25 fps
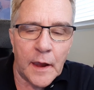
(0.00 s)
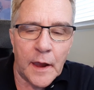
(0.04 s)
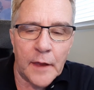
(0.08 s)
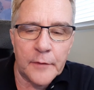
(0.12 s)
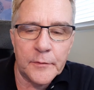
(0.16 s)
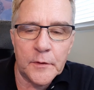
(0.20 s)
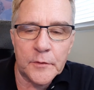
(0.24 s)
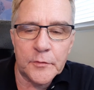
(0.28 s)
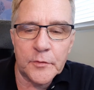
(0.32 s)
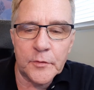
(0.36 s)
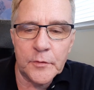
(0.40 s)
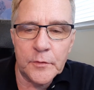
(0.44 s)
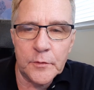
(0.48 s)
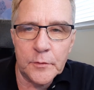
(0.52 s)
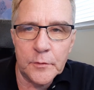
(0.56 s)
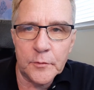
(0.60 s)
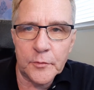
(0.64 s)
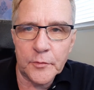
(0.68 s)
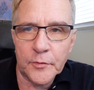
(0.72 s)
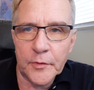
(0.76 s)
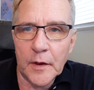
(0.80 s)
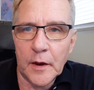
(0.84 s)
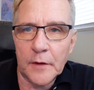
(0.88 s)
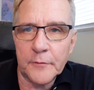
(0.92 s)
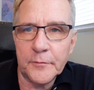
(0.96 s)
And this new
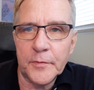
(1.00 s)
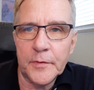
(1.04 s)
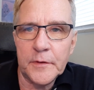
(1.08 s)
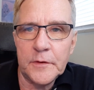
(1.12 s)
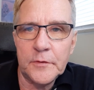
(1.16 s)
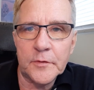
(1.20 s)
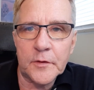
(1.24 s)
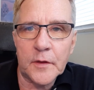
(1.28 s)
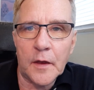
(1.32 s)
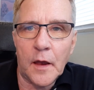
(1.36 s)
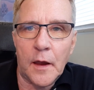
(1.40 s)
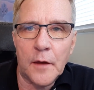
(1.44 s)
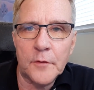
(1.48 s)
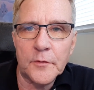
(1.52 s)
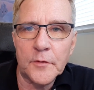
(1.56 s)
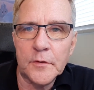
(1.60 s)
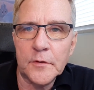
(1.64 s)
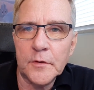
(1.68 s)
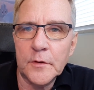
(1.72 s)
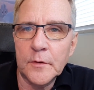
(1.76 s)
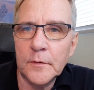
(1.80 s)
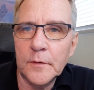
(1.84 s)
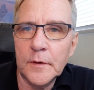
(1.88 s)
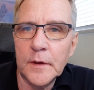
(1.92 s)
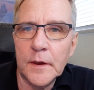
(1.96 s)
stuff these guys are
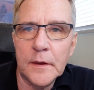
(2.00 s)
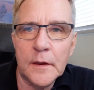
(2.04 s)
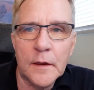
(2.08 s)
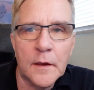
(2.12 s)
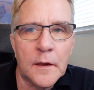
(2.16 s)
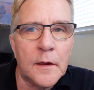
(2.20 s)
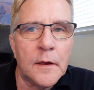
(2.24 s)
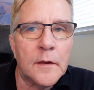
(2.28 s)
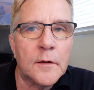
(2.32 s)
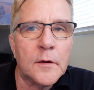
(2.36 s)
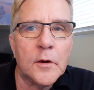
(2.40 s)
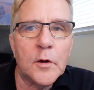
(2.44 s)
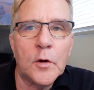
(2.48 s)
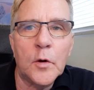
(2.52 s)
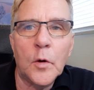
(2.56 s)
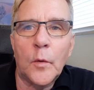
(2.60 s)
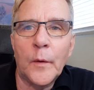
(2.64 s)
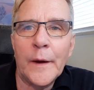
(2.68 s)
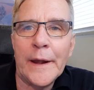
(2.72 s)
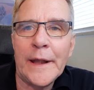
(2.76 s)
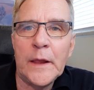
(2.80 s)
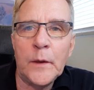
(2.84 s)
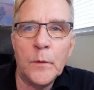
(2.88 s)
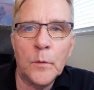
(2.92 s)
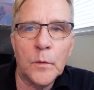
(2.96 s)
doing, go
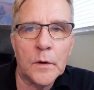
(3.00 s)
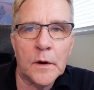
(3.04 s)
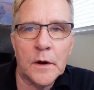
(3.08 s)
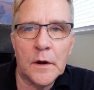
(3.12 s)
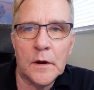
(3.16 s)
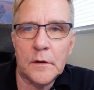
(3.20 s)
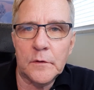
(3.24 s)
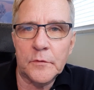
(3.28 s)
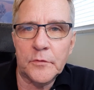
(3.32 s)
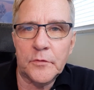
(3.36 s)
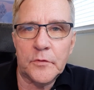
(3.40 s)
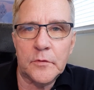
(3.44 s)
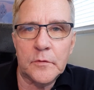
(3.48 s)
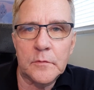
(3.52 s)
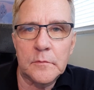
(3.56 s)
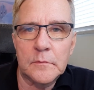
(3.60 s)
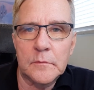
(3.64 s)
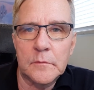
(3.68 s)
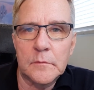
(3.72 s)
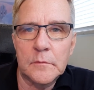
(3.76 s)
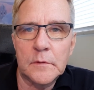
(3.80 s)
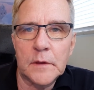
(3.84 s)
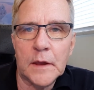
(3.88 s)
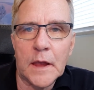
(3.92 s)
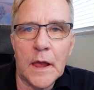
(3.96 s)
anywhere else.
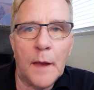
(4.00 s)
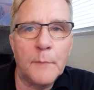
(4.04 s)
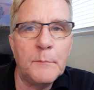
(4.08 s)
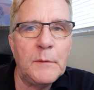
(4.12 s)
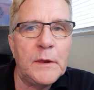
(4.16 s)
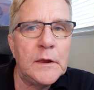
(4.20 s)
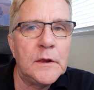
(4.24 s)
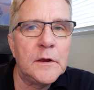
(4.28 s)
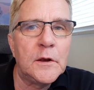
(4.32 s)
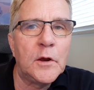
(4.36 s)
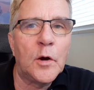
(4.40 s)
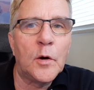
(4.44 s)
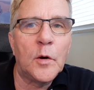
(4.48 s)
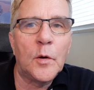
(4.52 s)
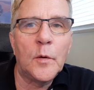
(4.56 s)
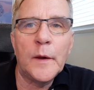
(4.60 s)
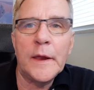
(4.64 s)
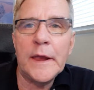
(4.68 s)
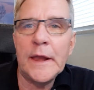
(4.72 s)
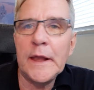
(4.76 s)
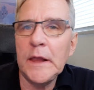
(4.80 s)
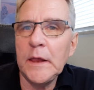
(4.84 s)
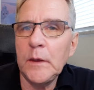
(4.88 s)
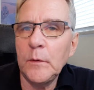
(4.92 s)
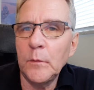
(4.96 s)
Like, I mean, go
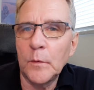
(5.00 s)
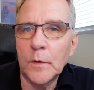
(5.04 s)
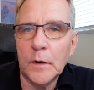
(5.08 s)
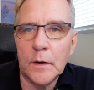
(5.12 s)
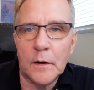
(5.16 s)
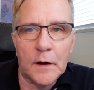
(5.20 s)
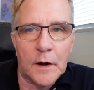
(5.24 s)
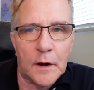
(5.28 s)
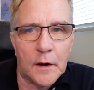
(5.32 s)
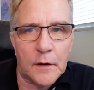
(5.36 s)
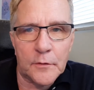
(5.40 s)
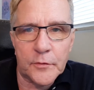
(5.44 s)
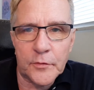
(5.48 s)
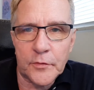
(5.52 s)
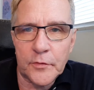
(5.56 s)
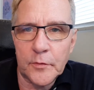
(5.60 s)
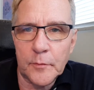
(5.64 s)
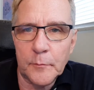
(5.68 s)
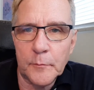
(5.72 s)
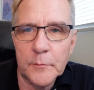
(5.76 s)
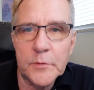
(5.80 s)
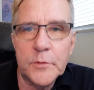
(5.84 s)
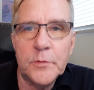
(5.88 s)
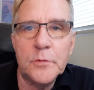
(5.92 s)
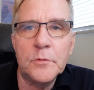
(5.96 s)
anywhere else.
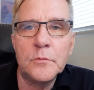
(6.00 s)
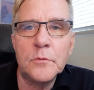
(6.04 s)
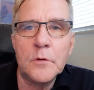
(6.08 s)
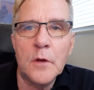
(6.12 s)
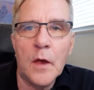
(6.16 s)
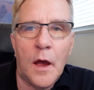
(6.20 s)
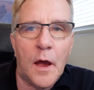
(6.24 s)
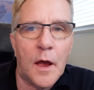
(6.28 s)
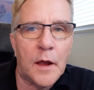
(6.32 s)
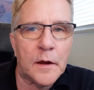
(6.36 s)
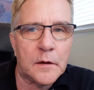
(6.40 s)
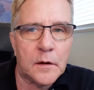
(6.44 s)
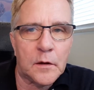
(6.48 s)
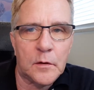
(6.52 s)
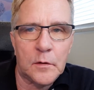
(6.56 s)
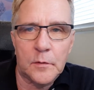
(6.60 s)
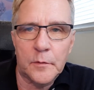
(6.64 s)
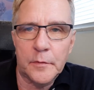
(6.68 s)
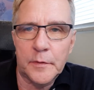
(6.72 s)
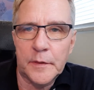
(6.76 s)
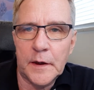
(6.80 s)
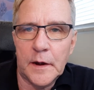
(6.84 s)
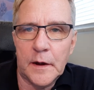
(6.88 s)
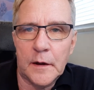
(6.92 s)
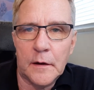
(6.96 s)
Do not
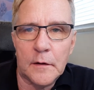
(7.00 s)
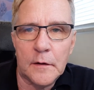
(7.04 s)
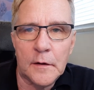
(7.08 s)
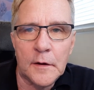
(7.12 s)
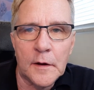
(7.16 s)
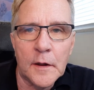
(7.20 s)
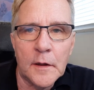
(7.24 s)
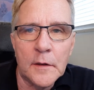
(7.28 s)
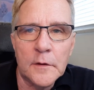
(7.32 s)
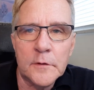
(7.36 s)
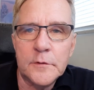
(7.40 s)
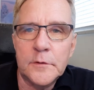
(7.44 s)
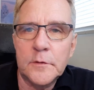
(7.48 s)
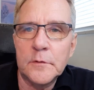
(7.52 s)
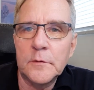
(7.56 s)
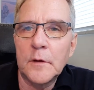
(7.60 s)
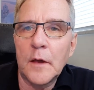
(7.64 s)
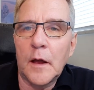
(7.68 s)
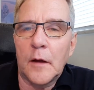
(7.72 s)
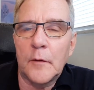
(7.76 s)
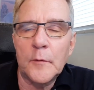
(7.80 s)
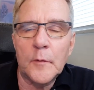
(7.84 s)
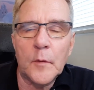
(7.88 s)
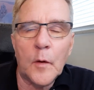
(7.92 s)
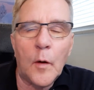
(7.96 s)
go there do
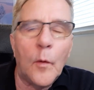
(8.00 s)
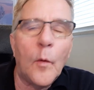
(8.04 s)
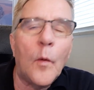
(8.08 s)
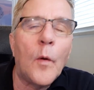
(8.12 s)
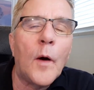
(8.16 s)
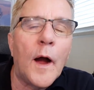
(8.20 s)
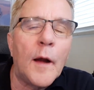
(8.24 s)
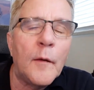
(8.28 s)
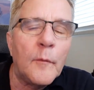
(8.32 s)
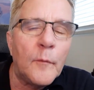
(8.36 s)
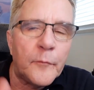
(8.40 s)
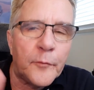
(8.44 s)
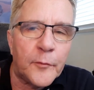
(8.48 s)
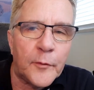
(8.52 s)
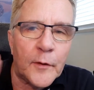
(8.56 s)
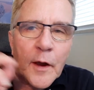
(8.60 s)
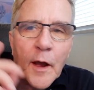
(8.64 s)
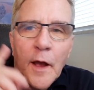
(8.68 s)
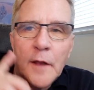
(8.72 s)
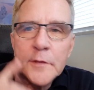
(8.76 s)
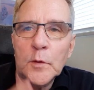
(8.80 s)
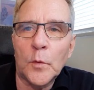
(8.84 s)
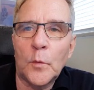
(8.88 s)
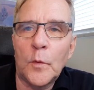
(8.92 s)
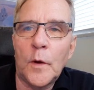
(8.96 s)
not, oh, I
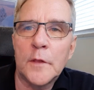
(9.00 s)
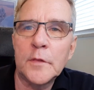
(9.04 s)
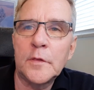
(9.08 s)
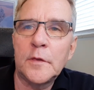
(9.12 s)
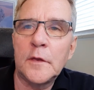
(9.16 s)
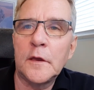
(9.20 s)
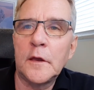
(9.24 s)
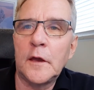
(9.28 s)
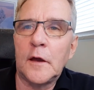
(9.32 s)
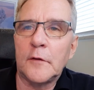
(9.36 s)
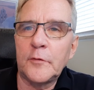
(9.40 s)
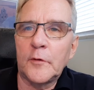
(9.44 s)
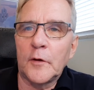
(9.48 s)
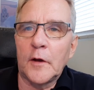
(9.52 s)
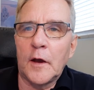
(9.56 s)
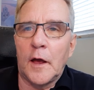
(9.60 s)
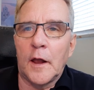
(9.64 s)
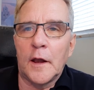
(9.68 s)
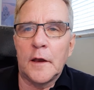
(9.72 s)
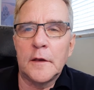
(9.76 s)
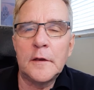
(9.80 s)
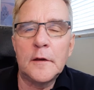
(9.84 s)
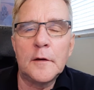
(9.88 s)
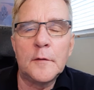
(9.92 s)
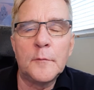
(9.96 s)
forgot the one thing I
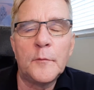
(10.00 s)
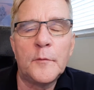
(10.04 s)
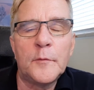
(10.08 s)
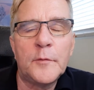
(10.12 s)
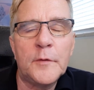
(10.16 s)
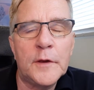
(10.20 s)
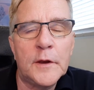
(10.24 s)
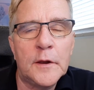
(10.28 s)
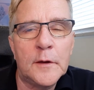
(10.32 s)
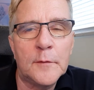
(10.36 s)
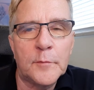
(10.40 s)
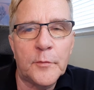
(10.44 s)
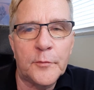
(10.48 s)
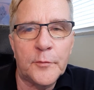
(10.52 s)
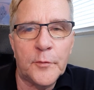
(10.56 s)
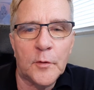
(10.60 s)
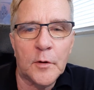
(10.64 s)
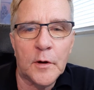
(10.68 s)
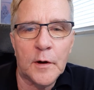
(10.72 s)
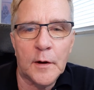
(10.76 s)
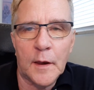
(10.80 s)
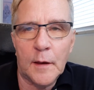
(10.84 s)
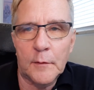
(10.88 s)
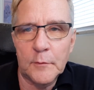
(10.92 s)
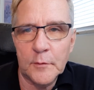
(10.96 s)
forgot. I did a video
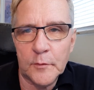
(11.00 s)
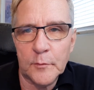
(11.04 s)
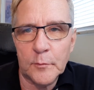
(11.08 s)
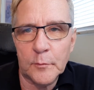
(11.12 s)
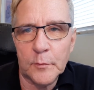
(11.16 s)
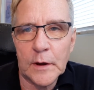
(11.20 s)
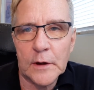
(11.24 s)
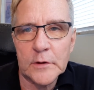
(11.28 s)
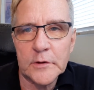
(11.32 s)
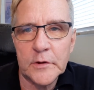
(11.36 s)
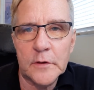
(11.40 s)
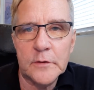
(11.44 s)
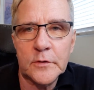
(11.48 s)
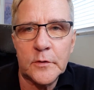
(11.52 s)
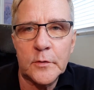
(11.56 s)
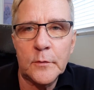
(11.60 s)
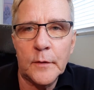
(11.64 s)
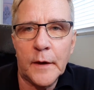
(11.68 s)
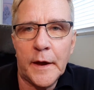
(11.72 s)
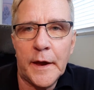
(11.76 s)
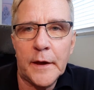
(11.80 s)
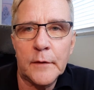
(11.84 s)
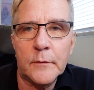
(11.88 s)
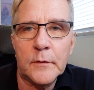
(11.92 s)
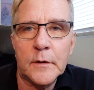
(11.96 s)
before and I was actually too
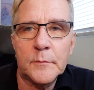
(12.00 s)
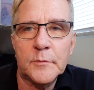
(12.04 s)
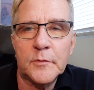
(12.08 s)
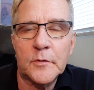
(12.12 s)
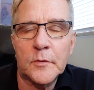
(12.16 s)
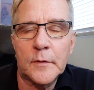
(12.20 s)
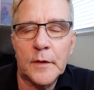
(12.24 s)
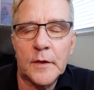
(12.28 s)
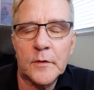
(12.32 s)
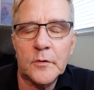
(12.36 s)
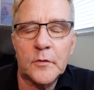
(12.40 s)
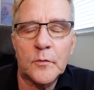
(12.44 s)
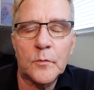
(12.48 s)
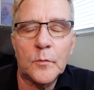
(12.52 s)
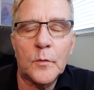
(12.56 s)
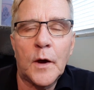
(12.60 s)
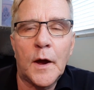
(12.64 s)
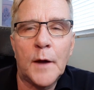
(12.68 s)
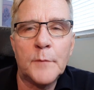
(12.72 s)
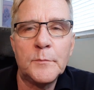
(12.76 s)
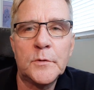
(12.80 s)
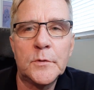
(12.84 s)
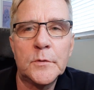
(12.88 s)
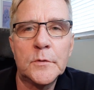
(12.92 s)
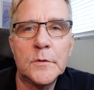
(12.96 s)
angry. So this is why
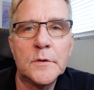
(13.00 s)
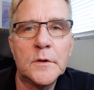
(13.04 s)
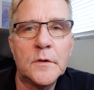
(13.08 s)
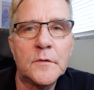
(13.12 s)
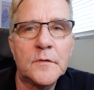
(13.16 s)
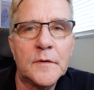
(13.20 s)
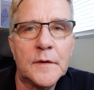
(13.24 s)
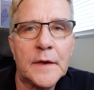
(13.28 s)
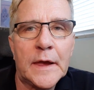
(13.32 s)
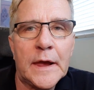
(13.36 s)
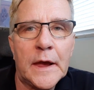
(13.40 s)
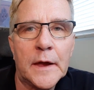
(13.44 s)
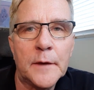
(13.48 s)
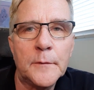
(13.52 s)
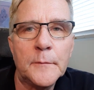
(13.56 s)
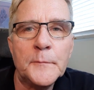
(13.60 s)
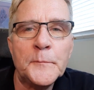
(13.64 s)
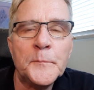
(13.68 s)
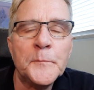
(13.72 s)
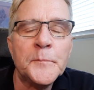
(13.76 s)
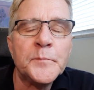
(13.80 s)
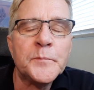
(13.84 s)
I'm doing this again.